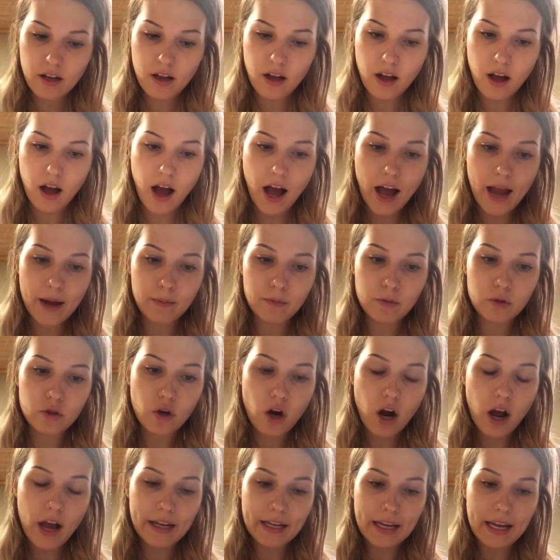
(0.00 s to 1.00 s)
I'm
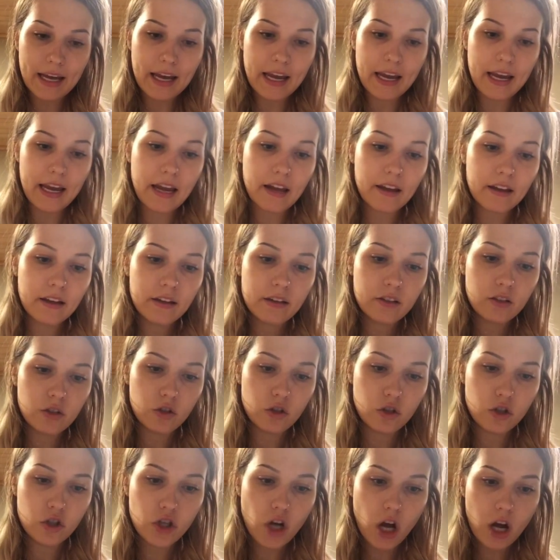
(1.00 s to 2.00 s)
drawing a
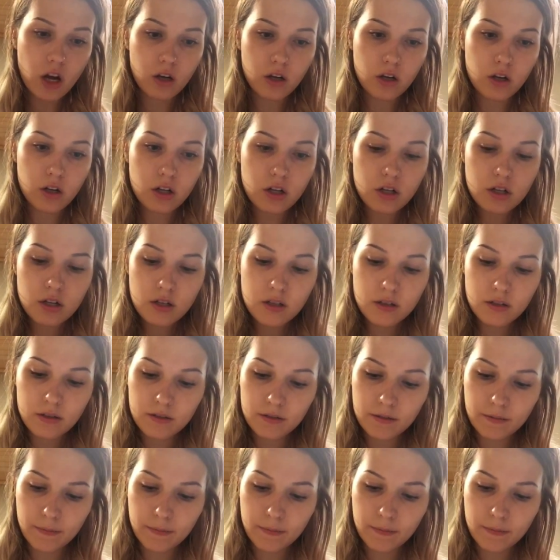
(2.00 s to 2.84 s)
jungle,